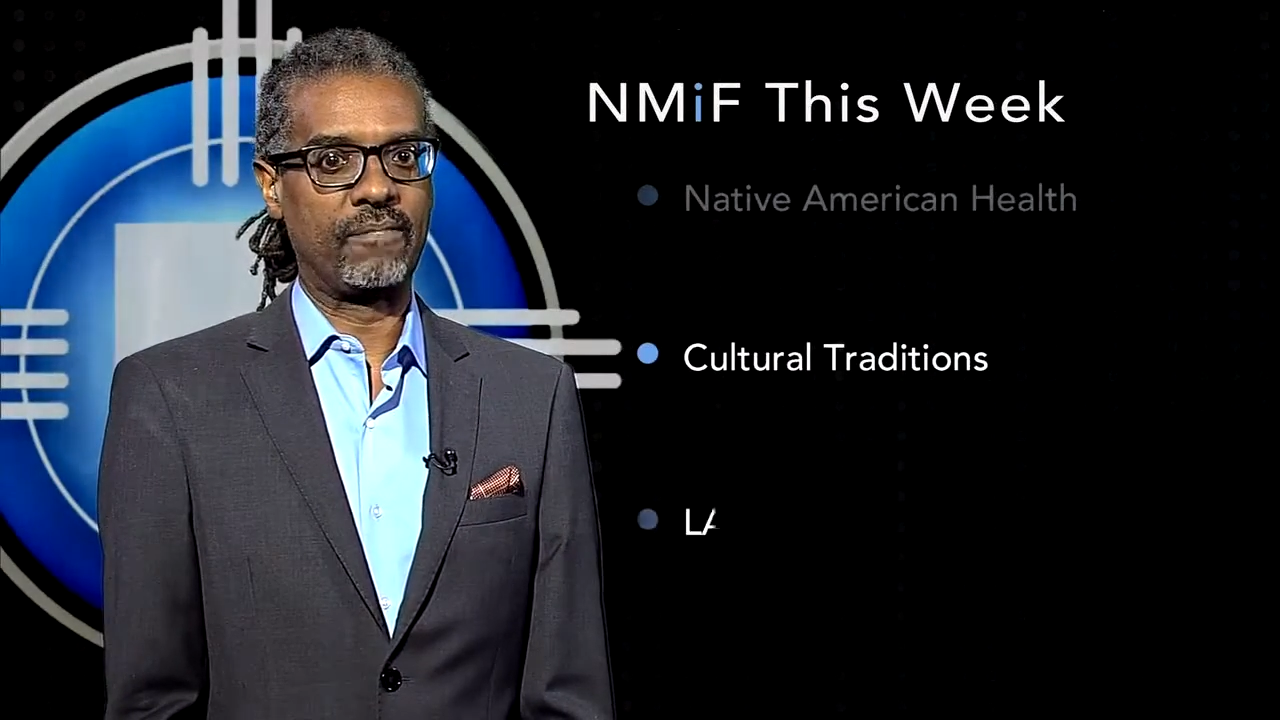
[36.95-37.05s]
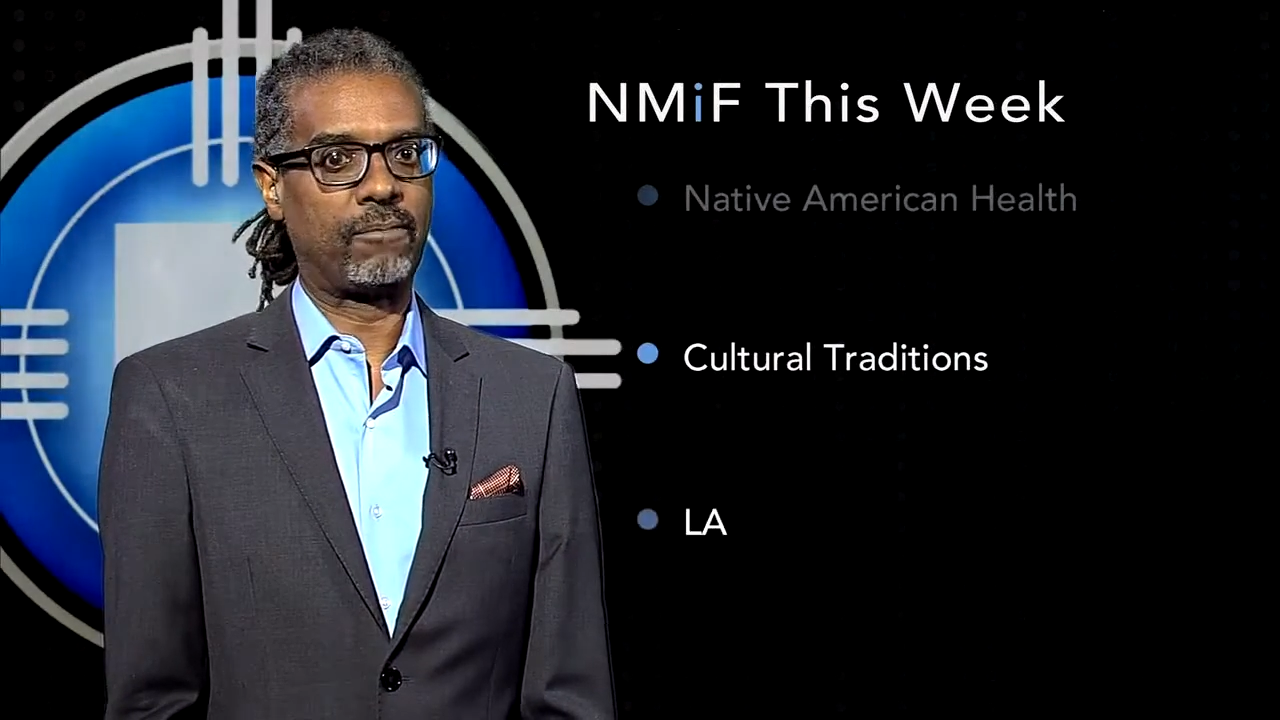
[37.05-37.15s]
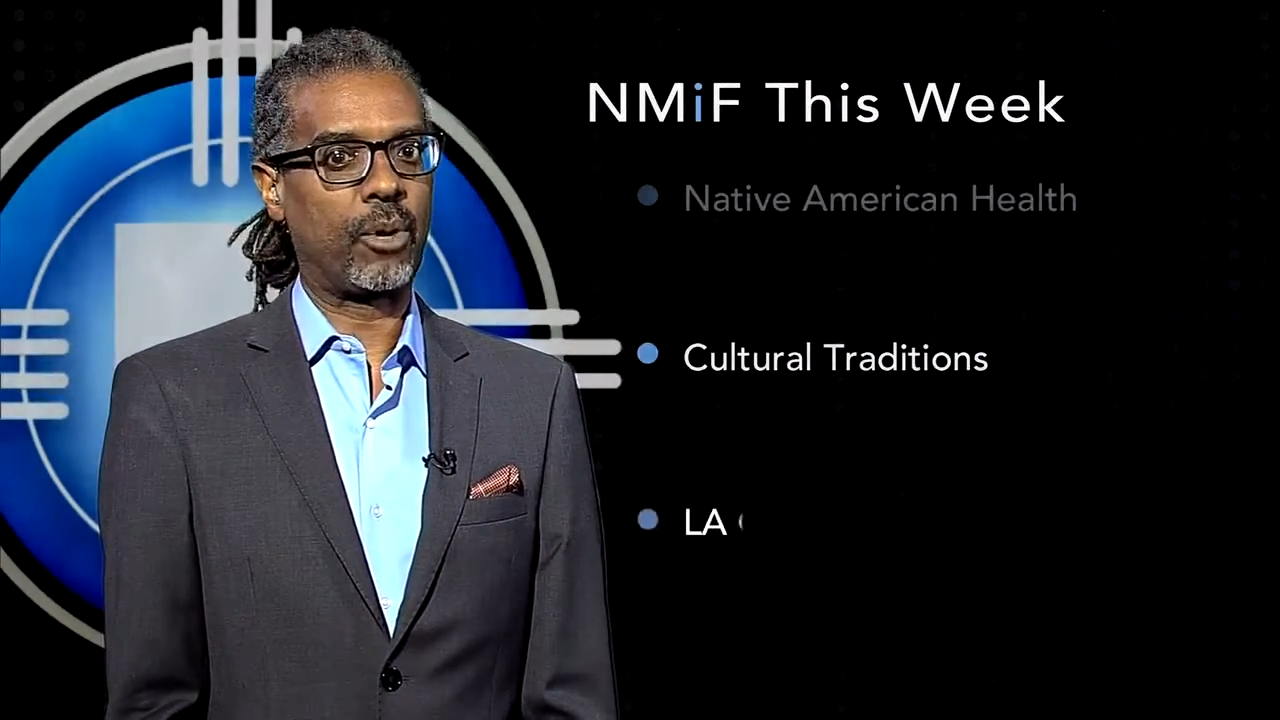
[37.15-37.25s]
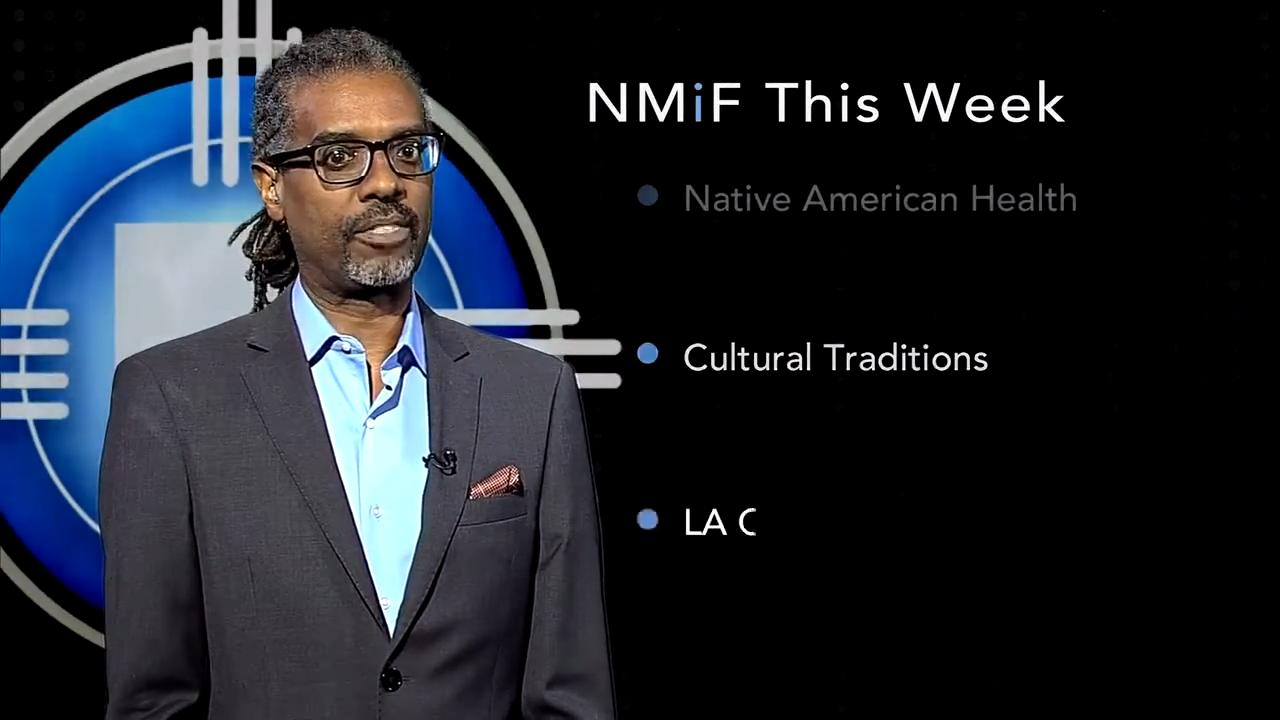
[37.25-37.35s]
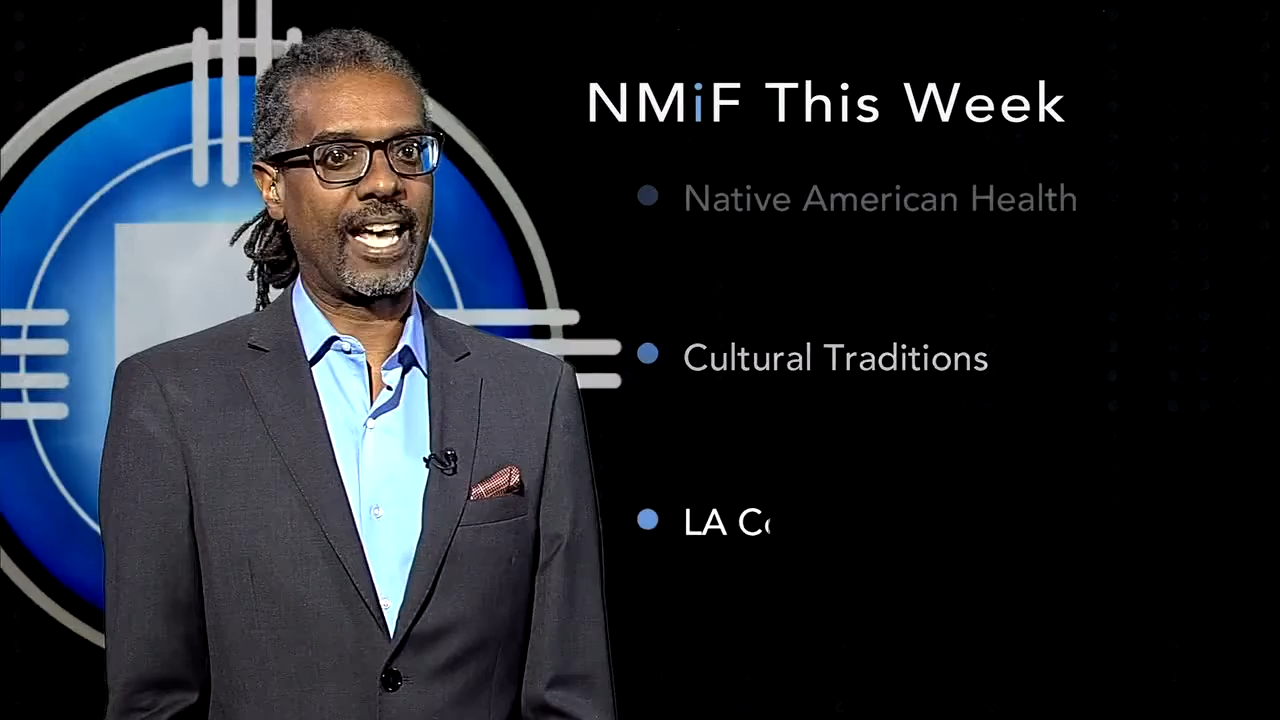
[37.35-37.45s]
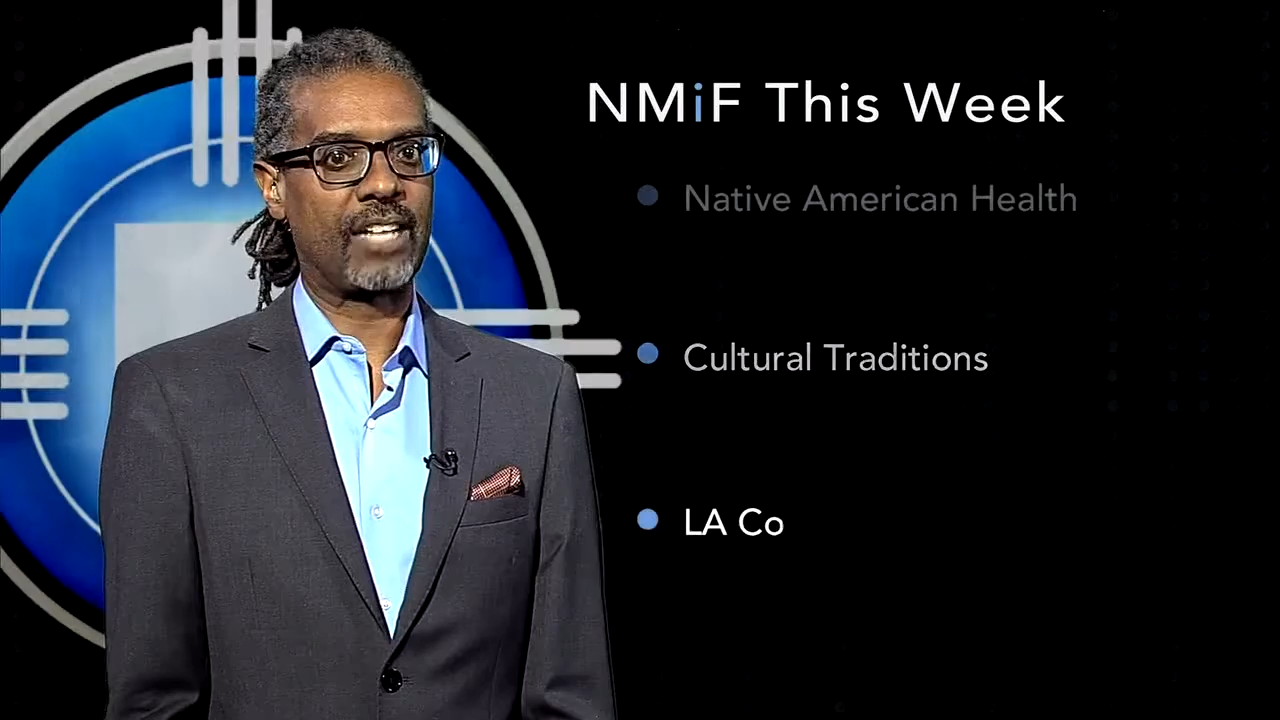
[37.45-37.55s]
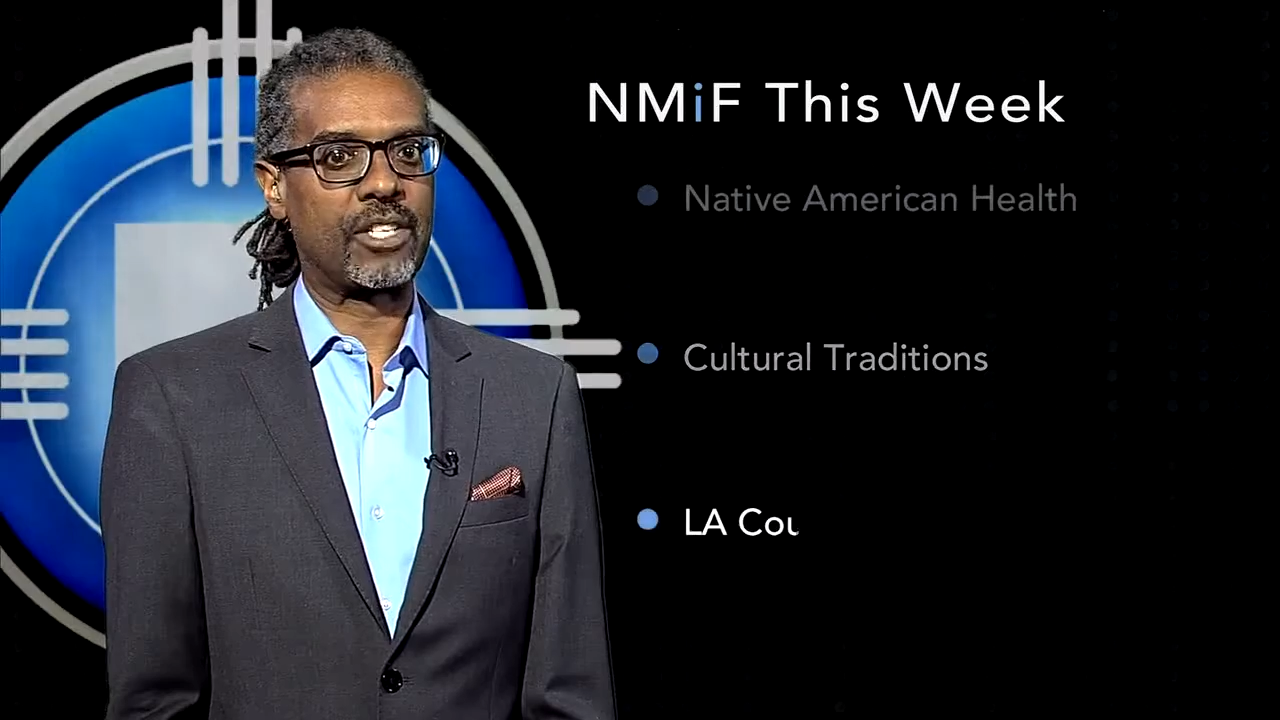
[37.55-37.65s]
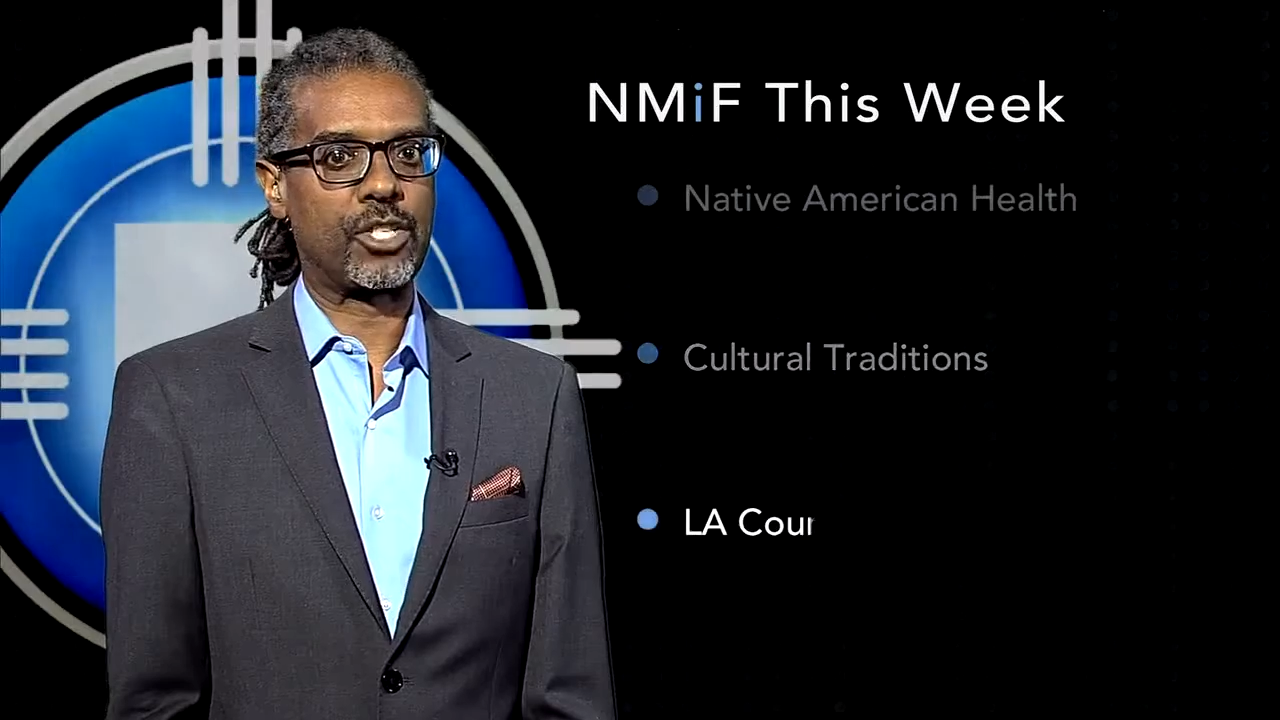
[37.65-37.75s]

4,000